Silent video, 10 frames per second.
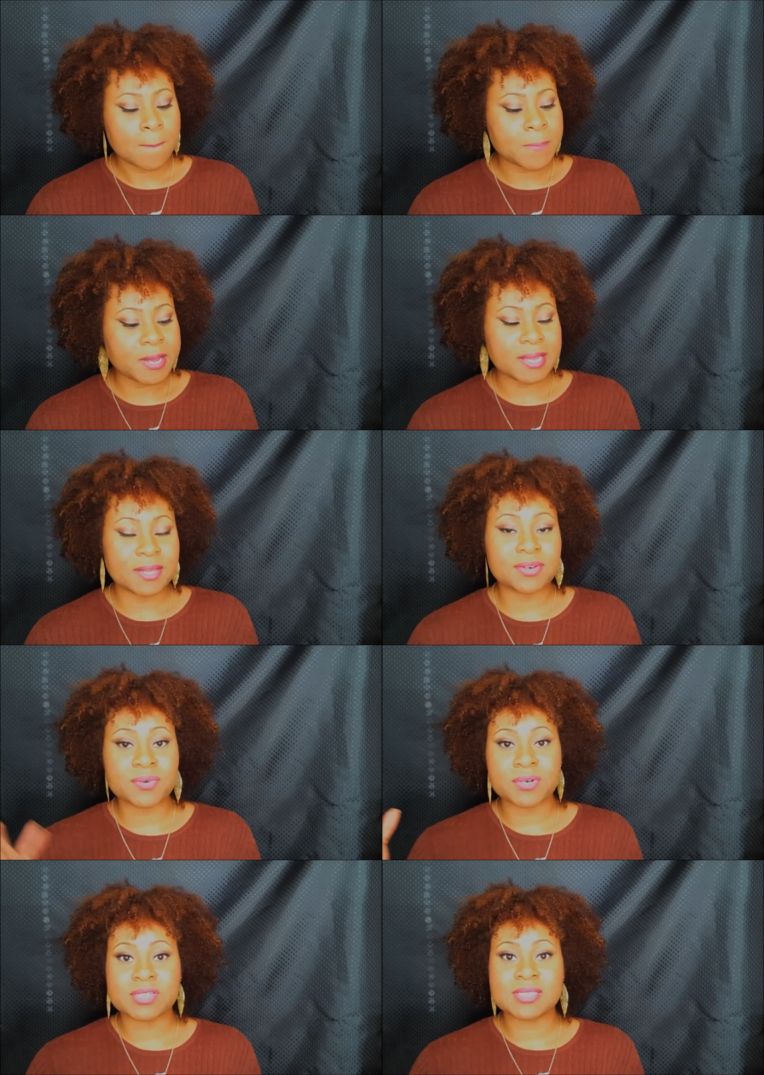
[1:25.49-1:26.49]
But in
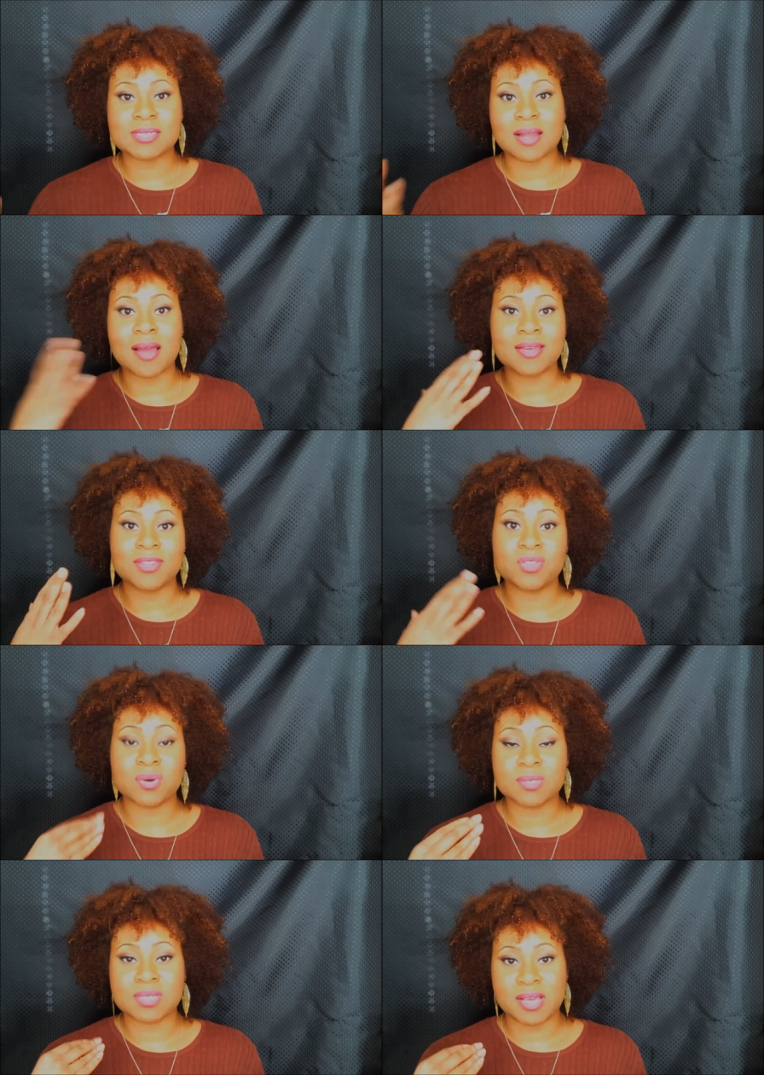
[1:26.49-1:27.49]
order to lock in
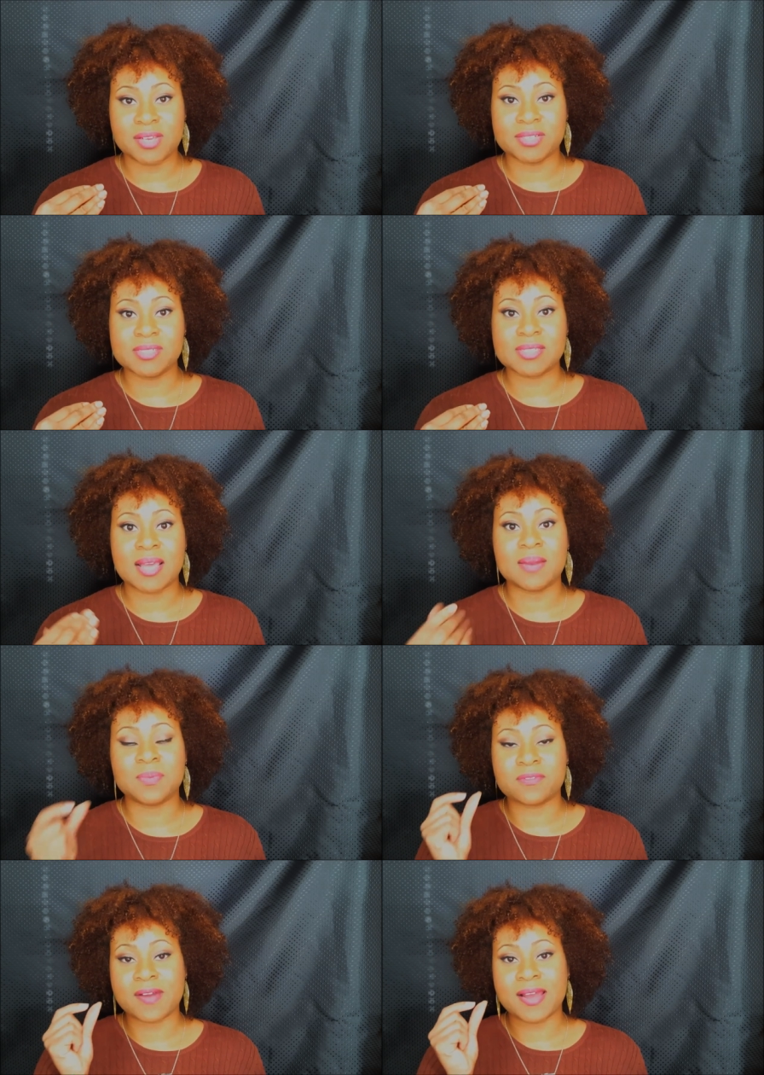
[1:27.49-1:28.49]
those layers and
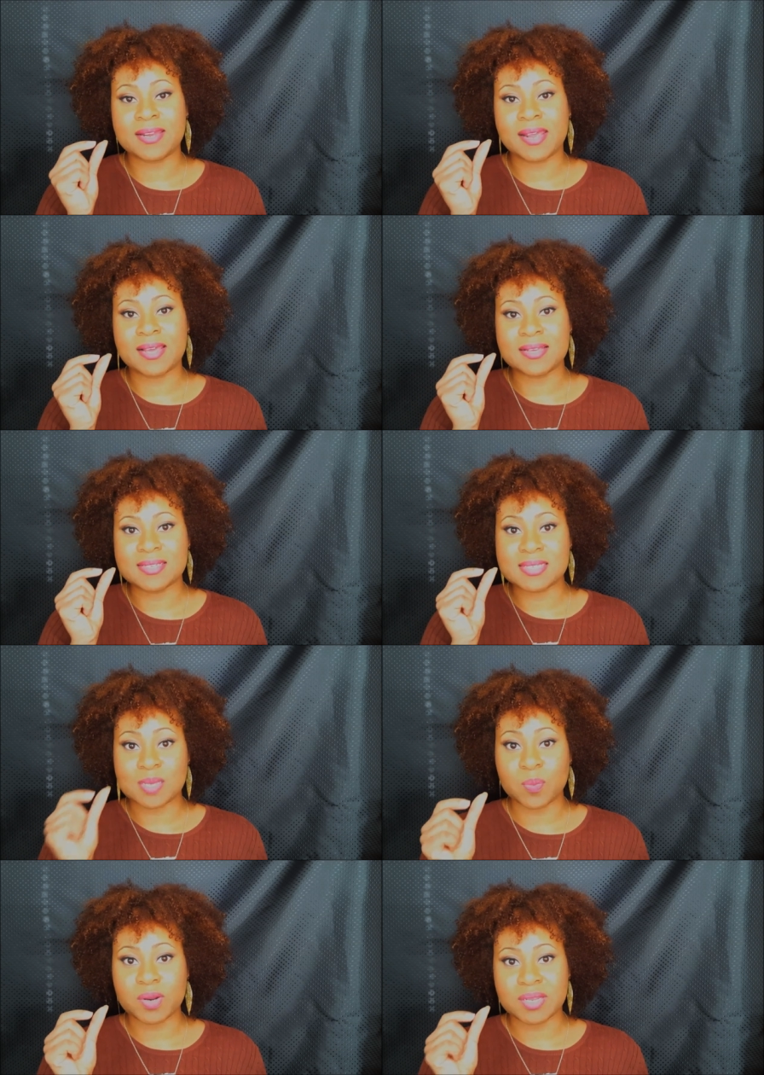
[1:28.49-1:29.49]
provide a
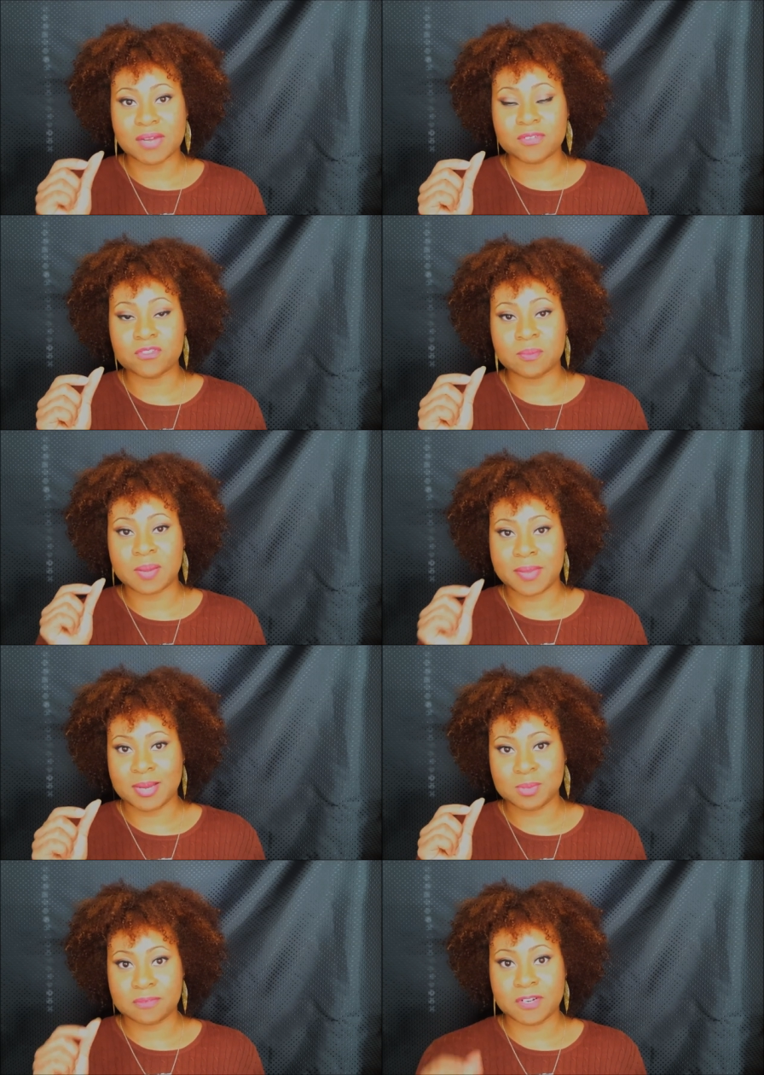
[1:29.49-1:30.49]
separate level for my
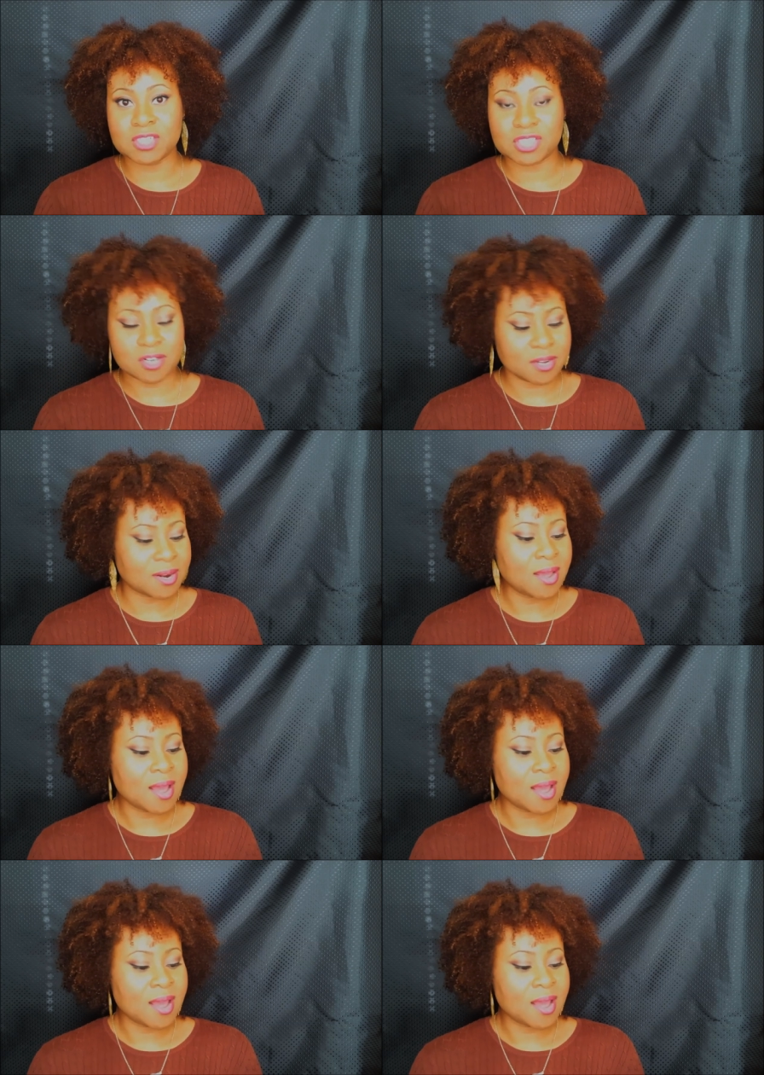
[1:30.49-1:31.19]
makeup to function on,